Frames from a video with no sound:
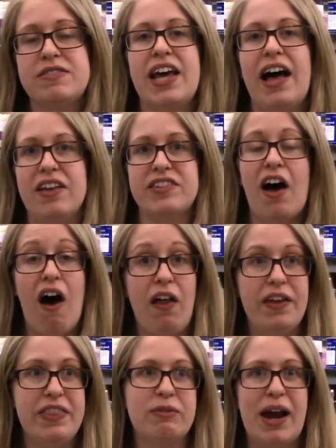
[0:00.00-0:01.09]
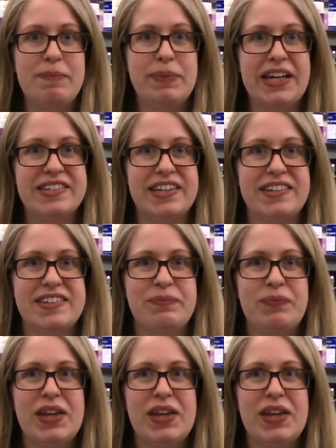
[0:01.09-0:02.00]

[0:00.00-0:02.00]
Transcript: cells all in the right places.